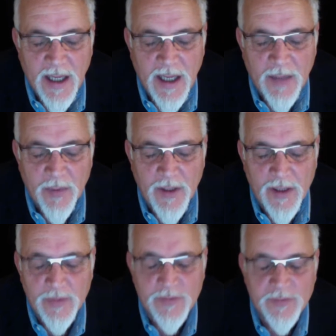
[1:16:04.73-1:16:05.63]
when he
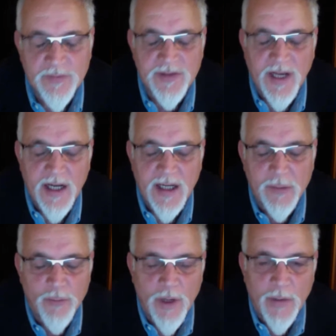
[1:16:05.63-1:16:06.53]
was sailing
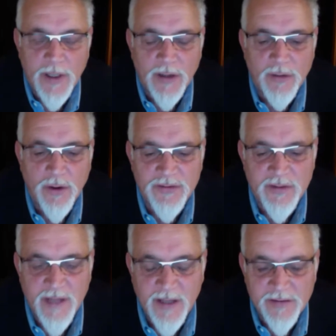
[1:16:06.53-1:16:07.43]
and rowing across to
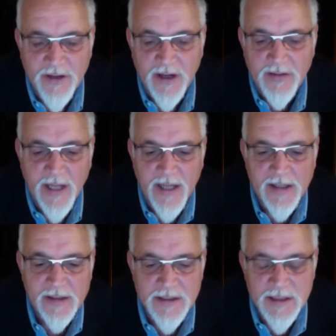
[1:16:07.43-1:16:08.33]
the other side of the lake
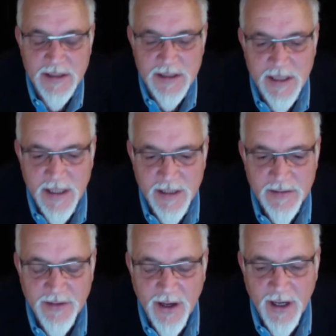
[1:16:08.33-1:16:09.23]
to get it
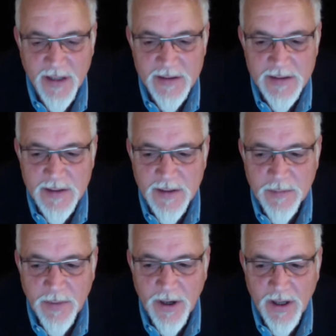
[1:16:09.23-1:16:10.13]
signed
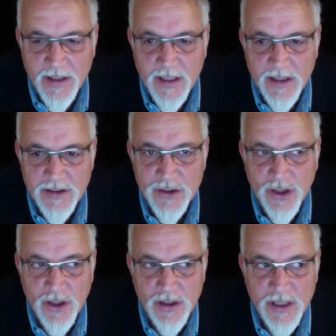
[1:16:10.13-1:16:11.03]
by King
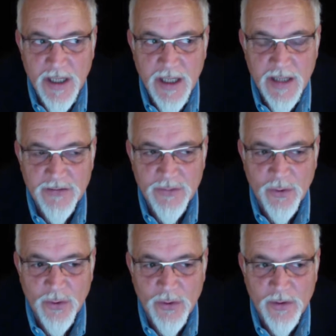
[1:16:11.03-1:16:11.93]
John, he
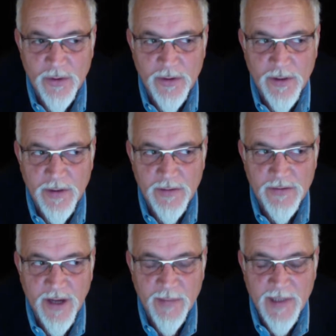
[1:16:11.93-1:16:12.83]
saw
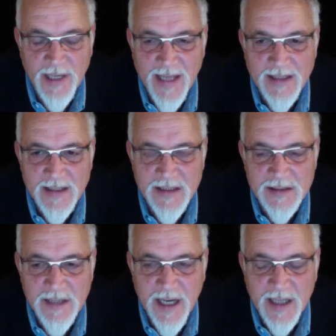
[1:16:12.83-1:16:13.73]
Simon Langton,
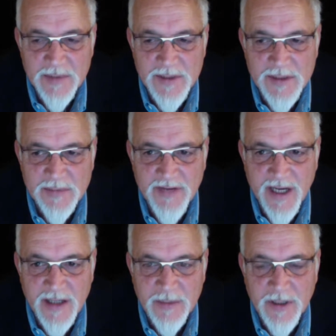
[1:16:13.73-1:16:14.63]
Archbishop of
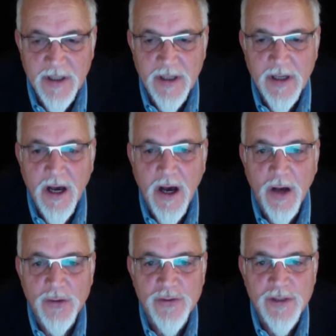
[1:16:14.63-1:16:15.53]
Canterbury,
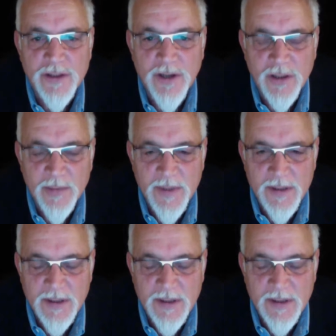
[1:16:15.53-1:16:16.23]
altering the document.